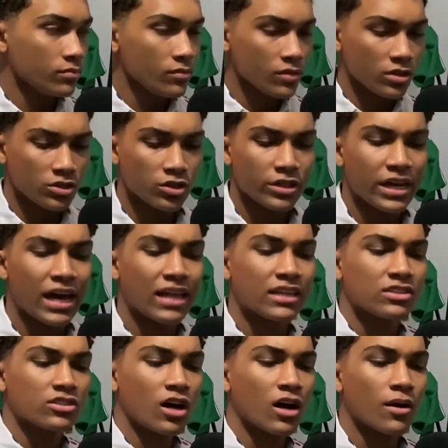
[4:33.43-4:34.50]
So yeah, let's
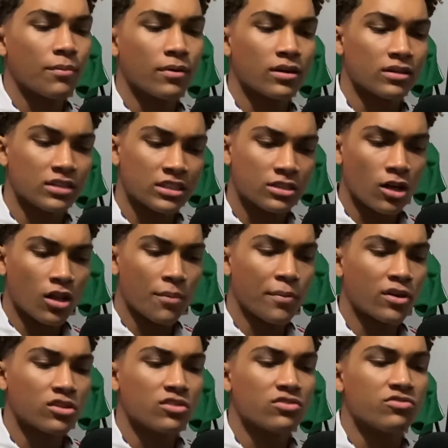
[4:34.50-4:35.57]
talk about it. It's all
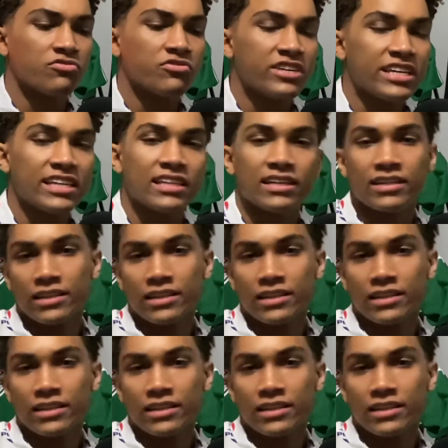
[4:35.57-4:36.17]
about the feeling